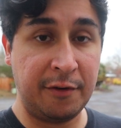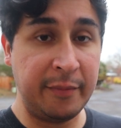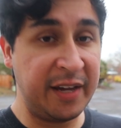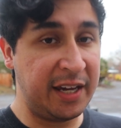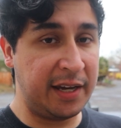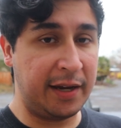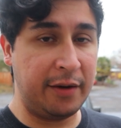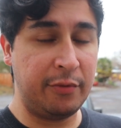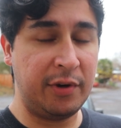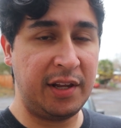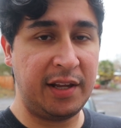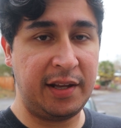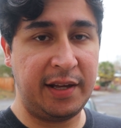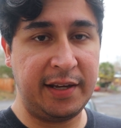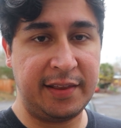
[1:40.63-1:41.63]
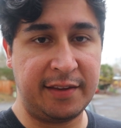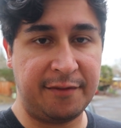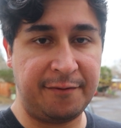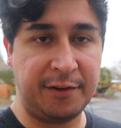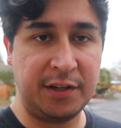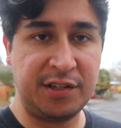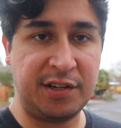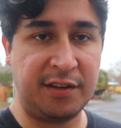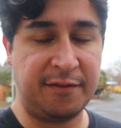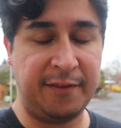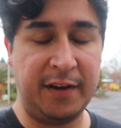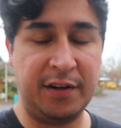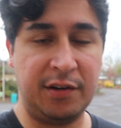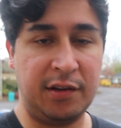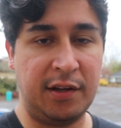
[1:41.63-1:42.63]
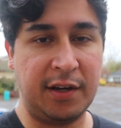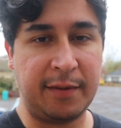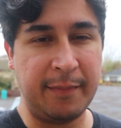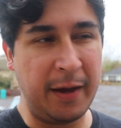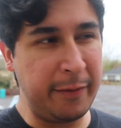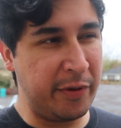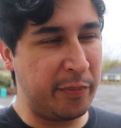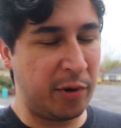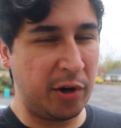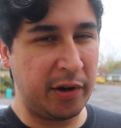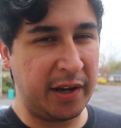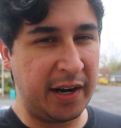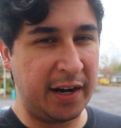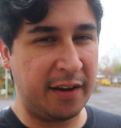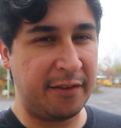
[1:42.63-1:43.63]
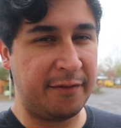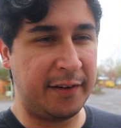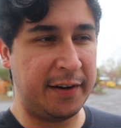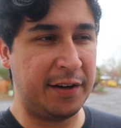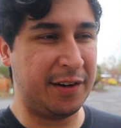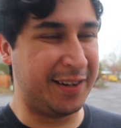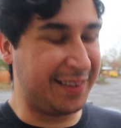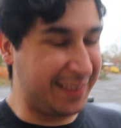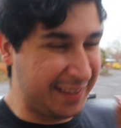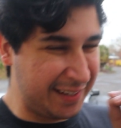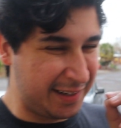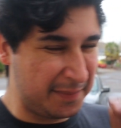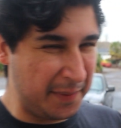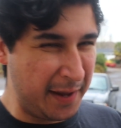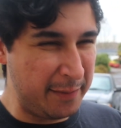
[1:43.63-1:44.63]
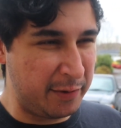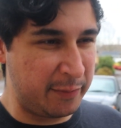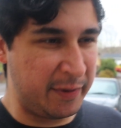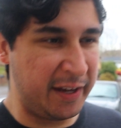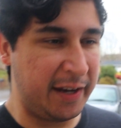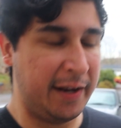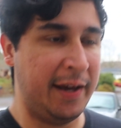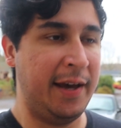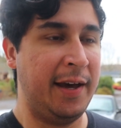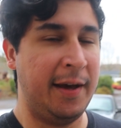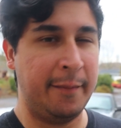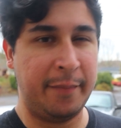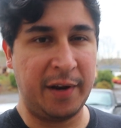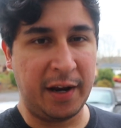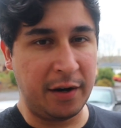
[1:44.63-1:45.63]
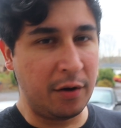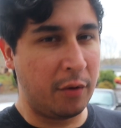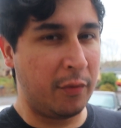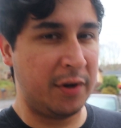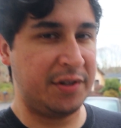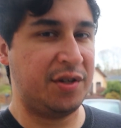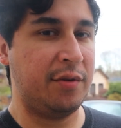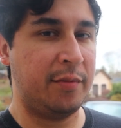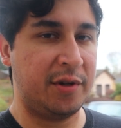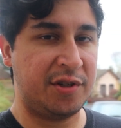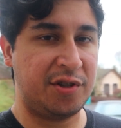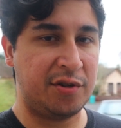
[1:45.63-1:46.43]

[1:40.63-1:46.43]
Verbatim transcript: For me, I really like the flush to the fender look, maybe poking out of the fender a little baby bit, but I don't want too much